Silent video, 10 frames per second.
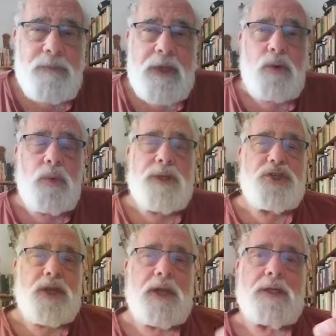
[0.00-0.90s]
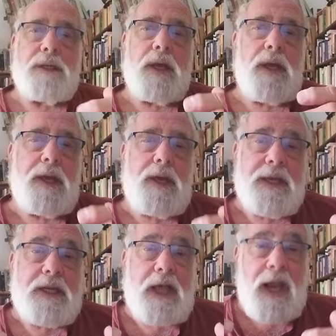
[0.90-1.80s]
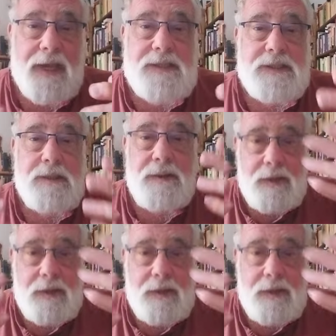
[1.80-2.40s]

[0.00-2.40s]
in which it It collects